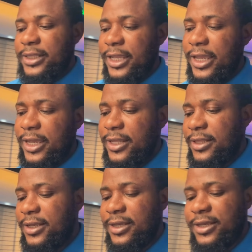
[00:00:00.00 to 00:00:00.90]
Then,
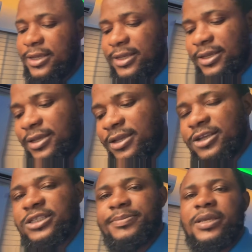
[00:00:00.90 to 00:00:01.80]

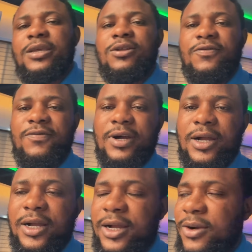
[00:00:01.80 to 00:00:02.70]
speaking of
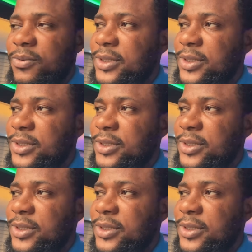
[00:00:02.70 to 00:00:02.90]
uh,